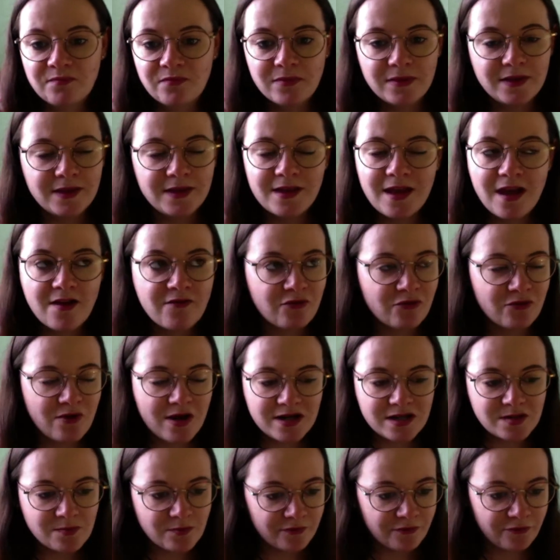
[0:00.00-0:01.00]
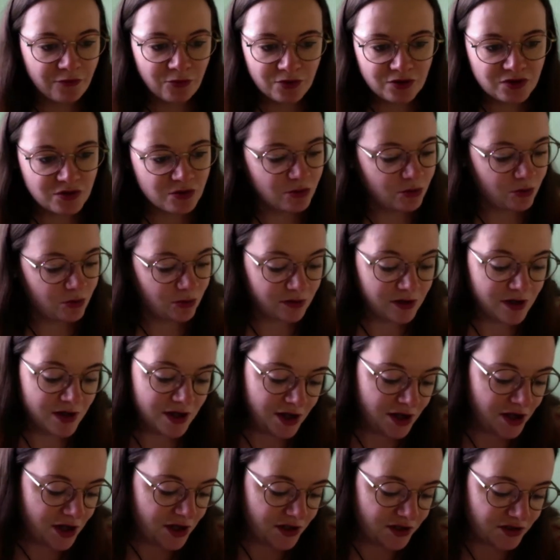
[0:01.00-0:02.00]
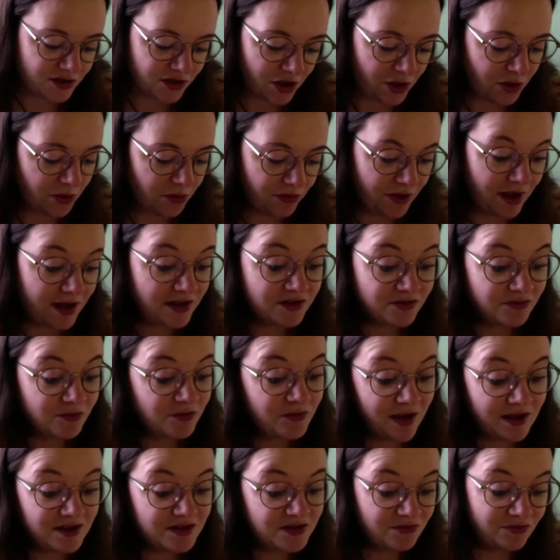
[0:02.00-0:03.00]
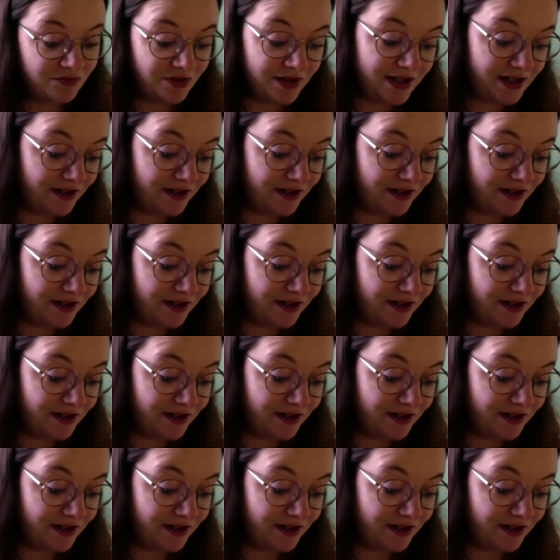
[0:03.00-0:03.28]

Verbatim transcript: Never read it before at all. So that's that's really